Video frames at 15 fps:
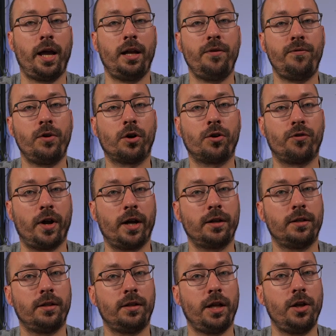And if you're
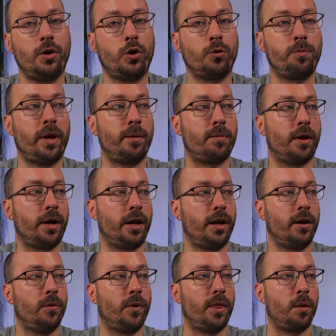correct, then you could make money
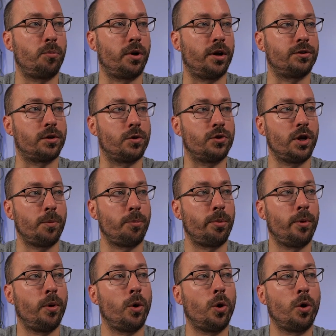when the price goes up
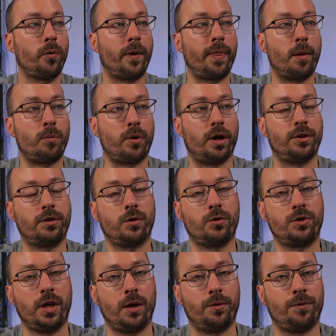or when the price
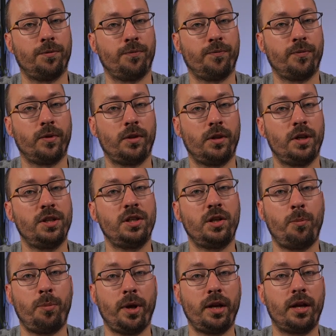goes down. This is a
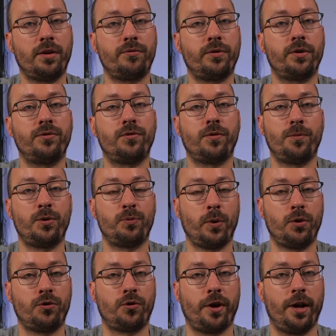big difference from
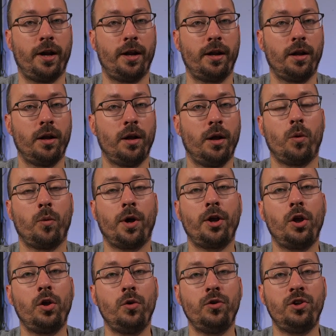spot trading, where
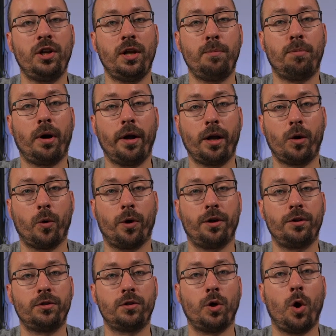you usually buy
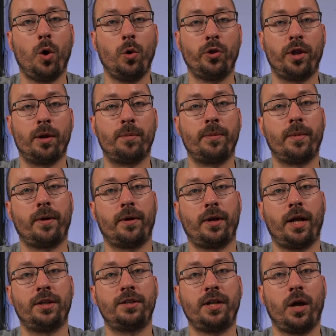coins to hold them
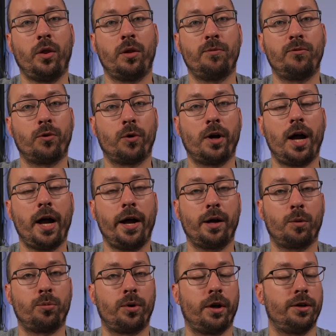and sell them for a
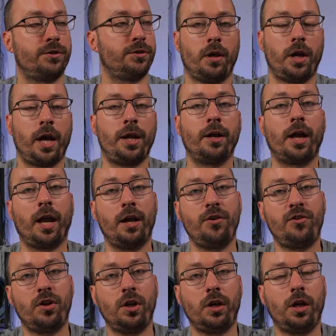higher price. And
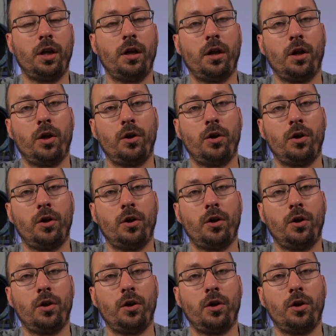occasionally